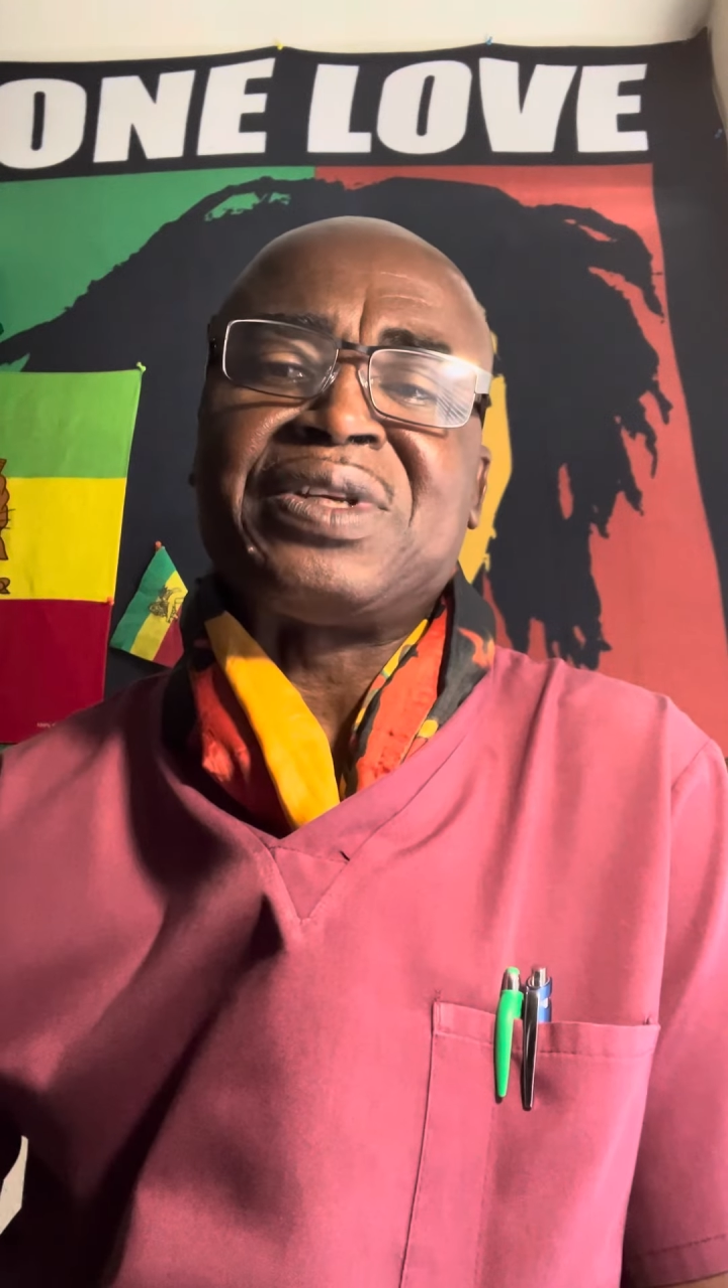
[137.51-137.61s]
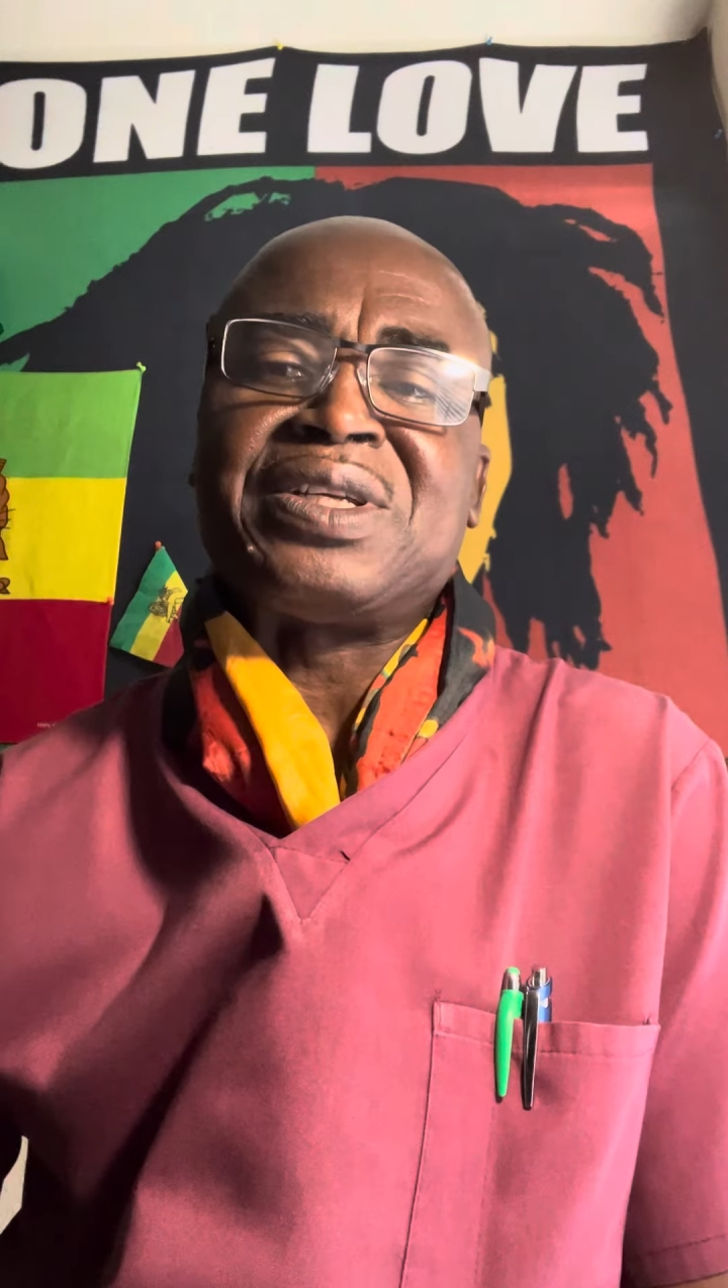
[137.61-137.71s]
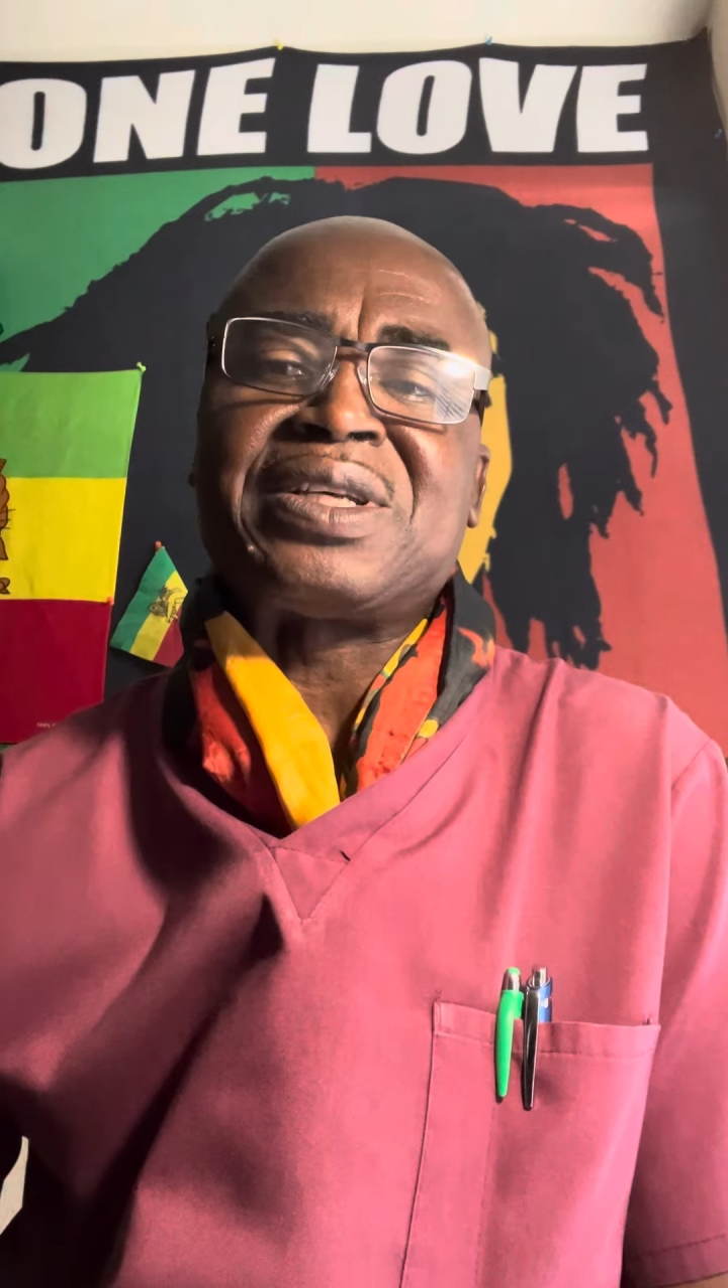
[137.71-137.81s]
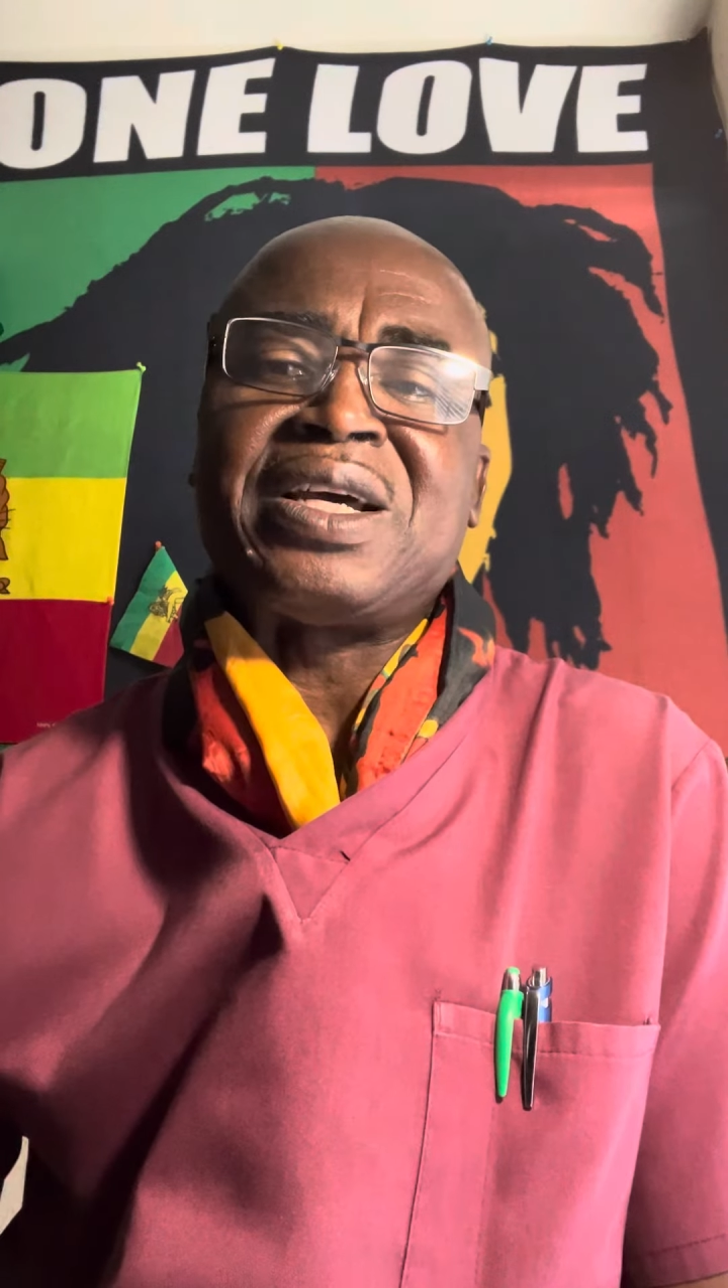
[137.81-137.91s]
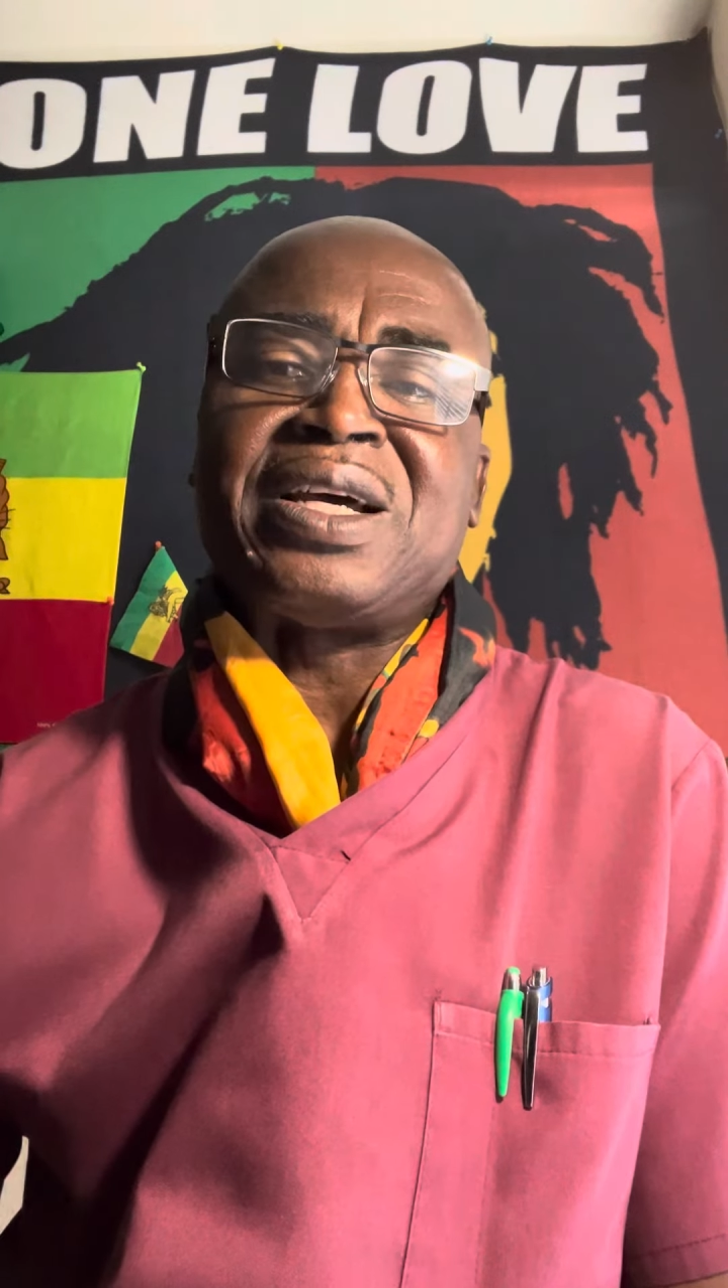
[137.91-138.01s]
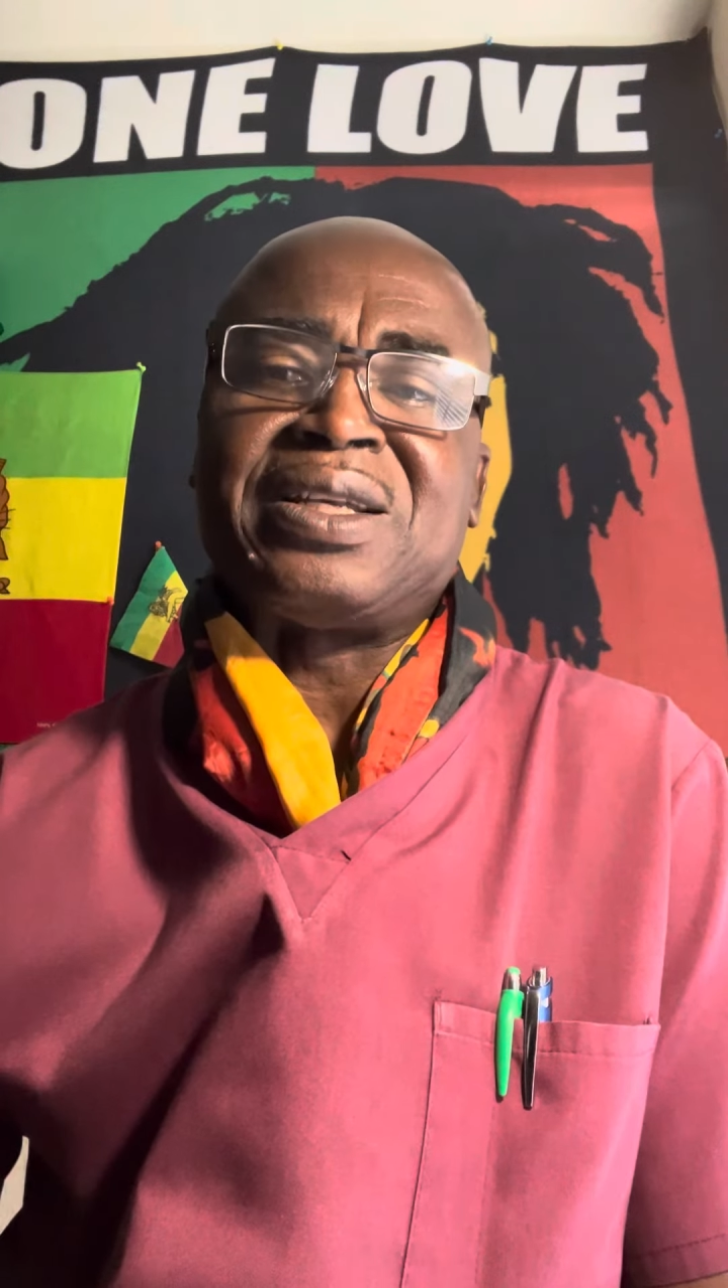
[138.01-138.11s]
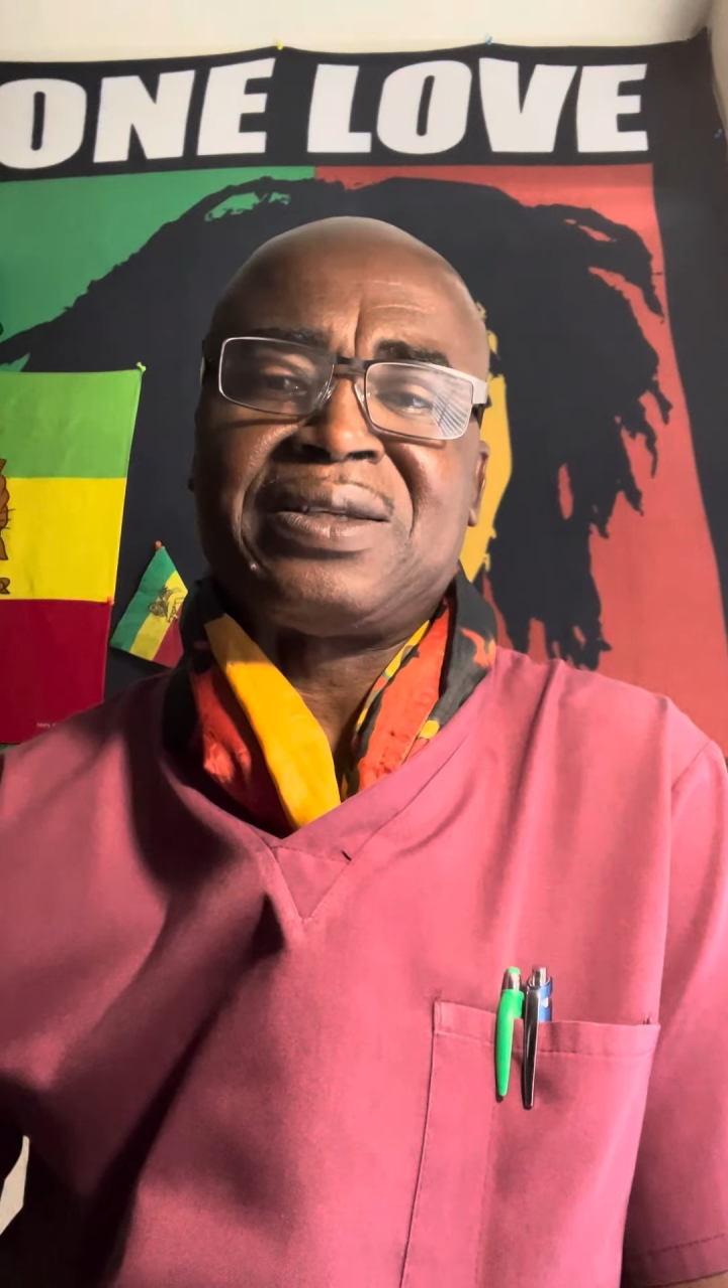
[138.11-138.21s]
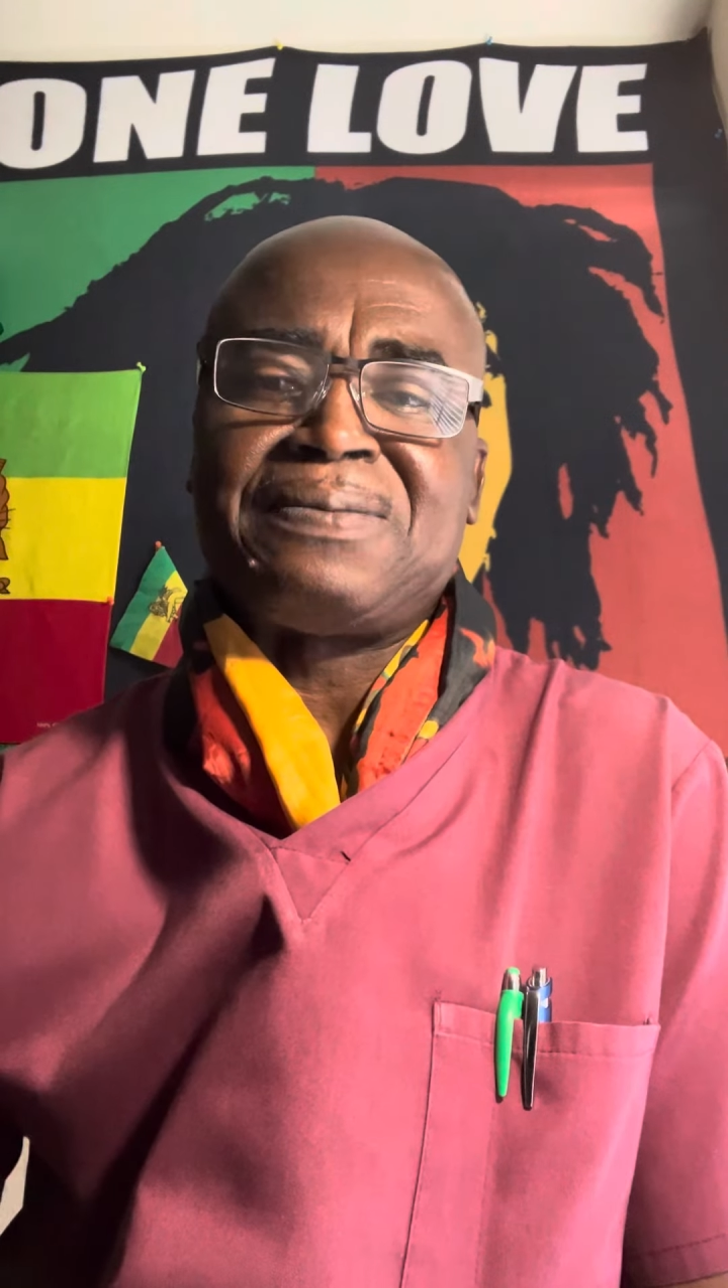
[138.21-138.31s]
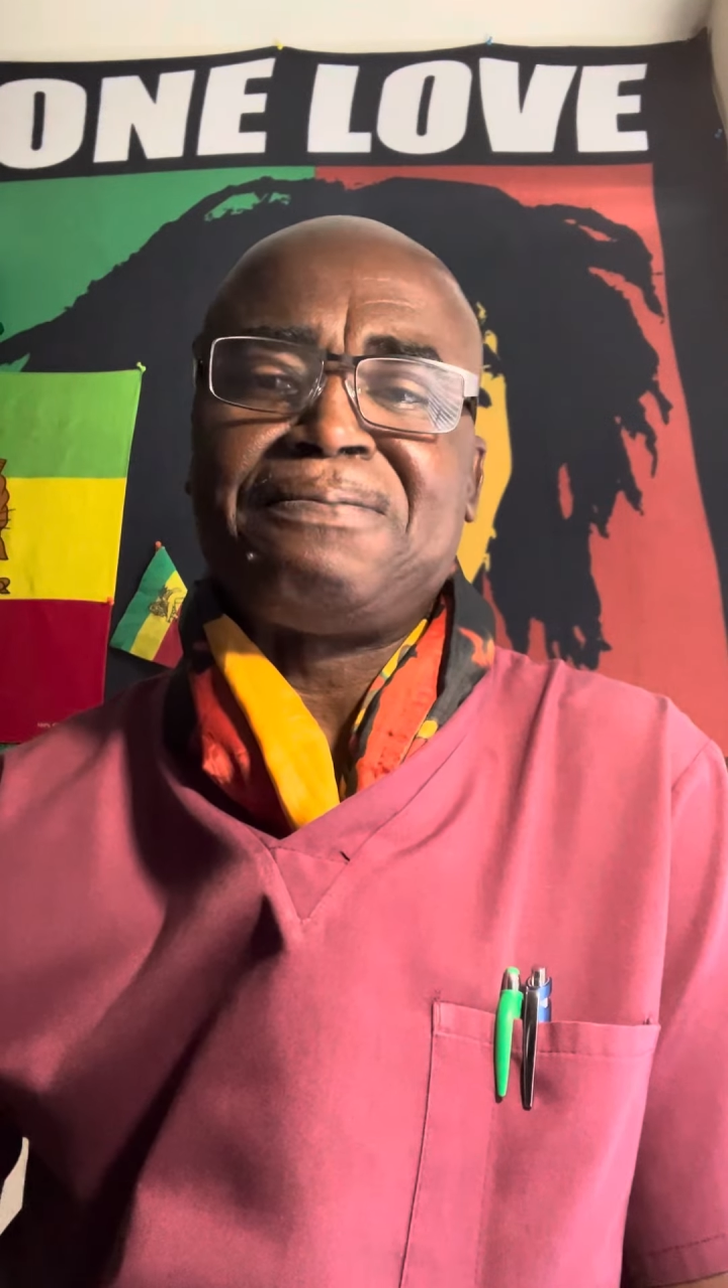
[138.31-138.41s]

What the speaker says: this earth.